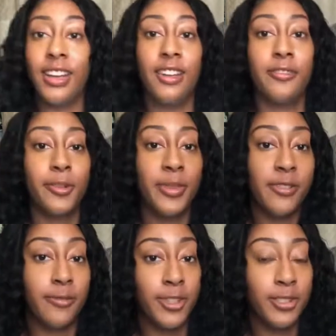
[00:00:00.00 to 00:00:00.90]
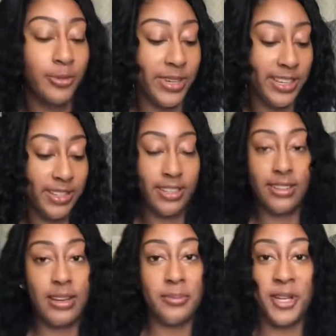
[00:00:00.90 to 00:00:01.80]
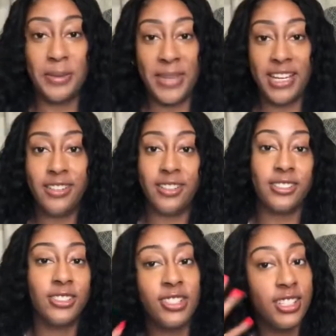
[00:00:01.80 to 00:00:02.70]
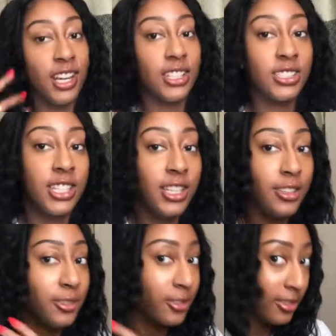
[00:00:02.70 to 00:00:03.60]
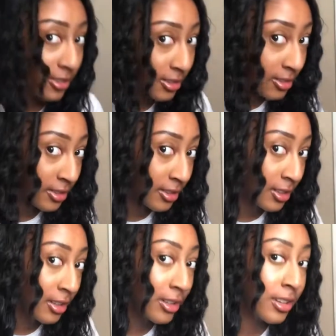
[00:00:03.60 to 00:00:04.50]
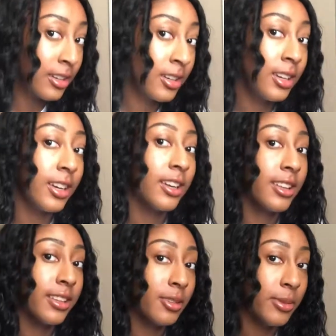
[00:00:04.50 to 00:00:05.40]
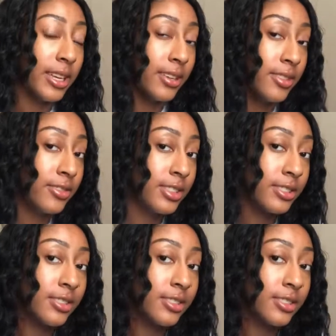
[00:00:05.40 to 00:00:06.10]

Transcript: And for my first wig, I'm not mad at her. She's actually cute. I like the waves.